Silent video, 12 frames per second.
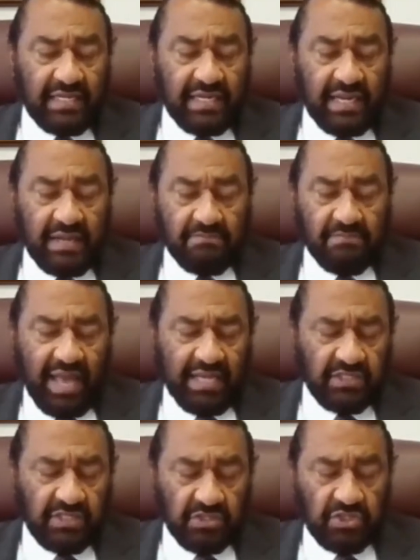that
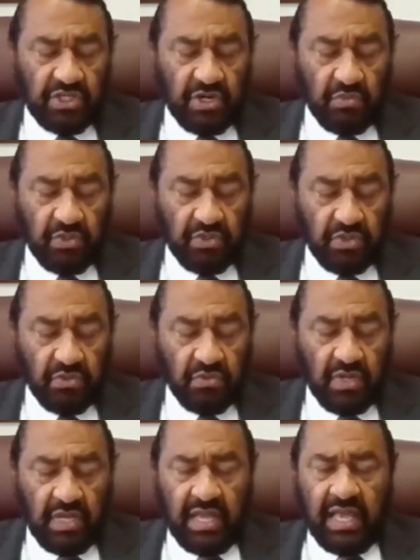I shall share with
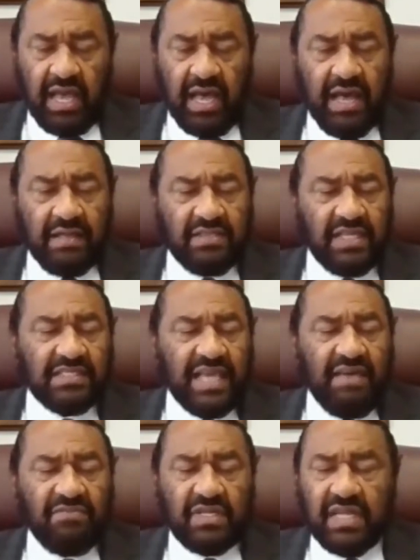you. This
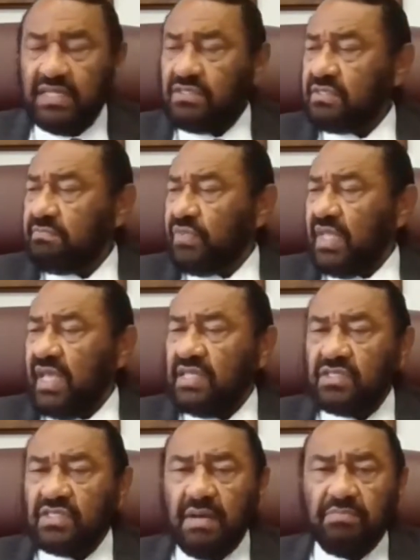evidence
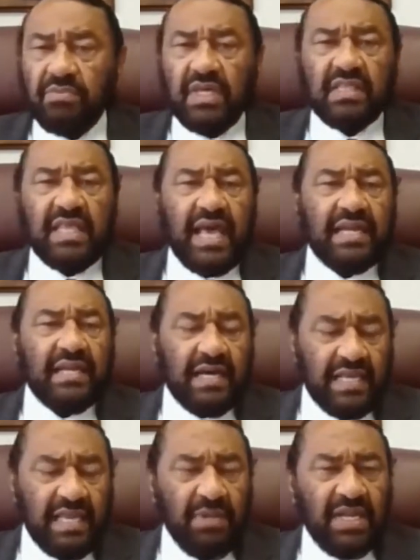is something that
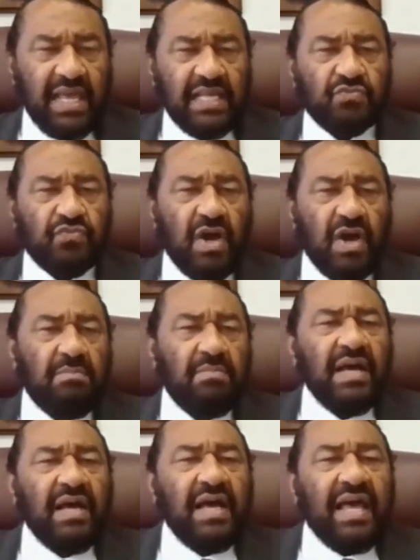emanates
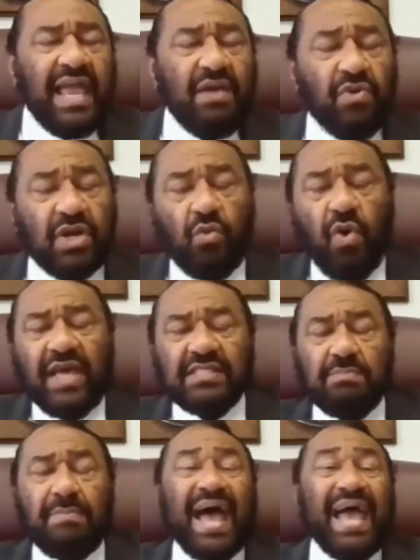from a
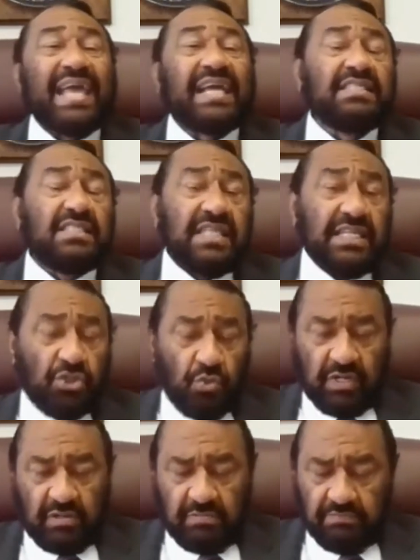request by a
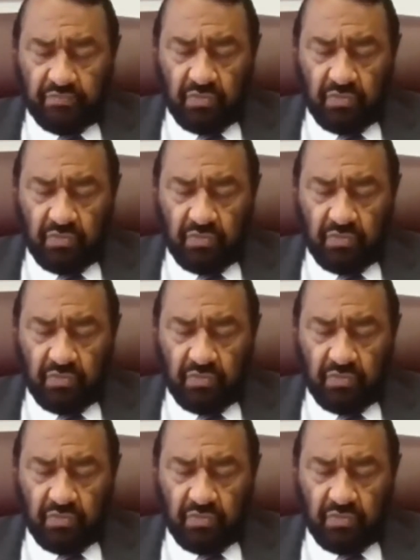constituent.